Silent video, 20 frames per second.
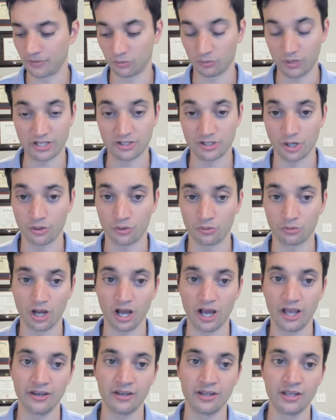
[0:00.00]
red zone
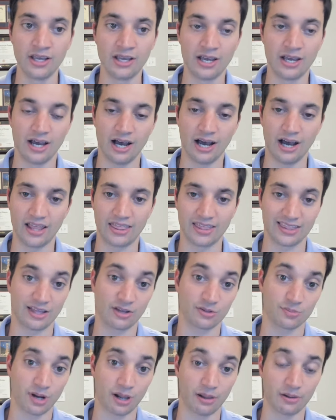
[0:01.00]
run. I think
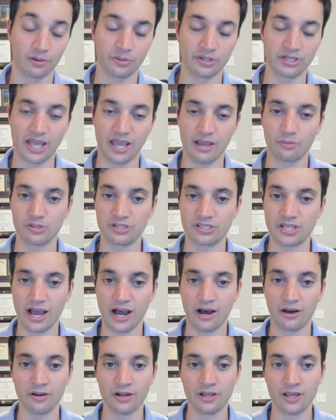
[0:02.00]
that was probably when Tate was
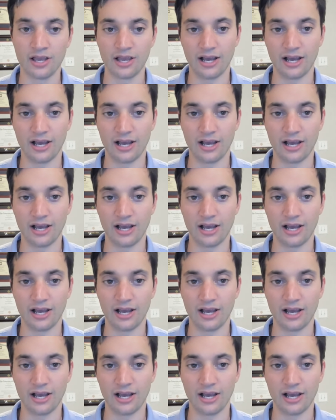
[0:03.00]
out.